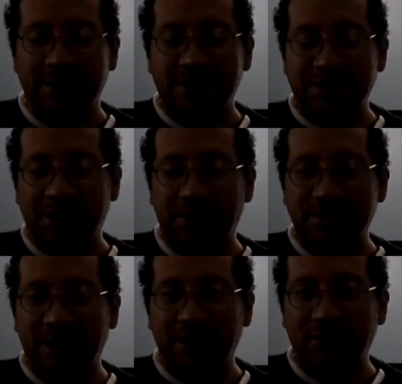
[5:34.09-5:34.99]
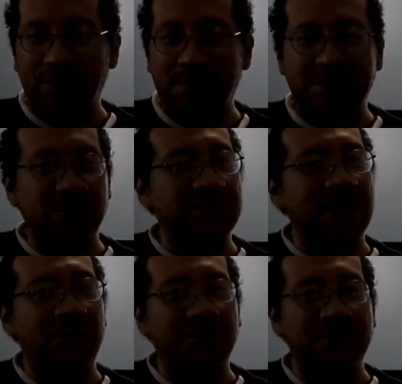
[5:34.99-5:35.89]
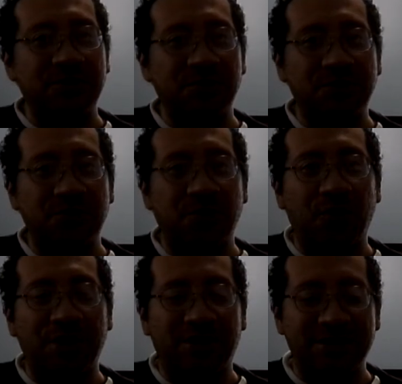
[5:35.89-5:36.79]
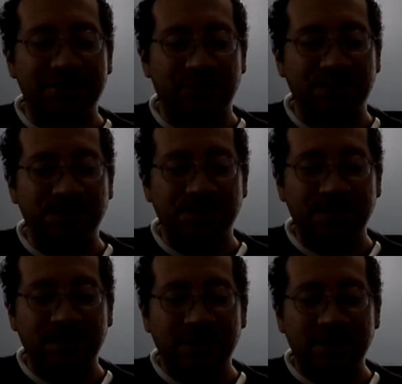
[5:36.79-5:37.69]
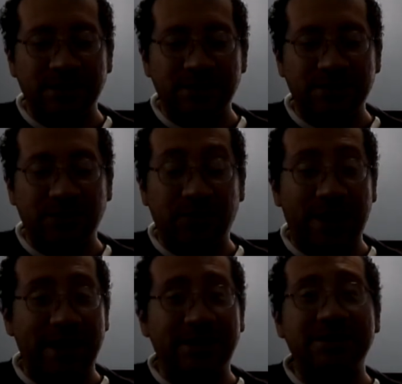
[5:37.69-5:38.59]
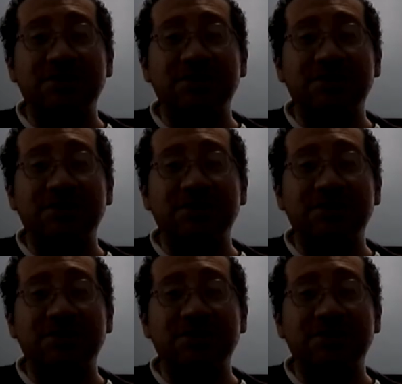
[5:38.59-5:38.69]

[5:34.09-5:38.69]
She helps out a little bit, but she wasn't able to do much recording on this one. So hey, this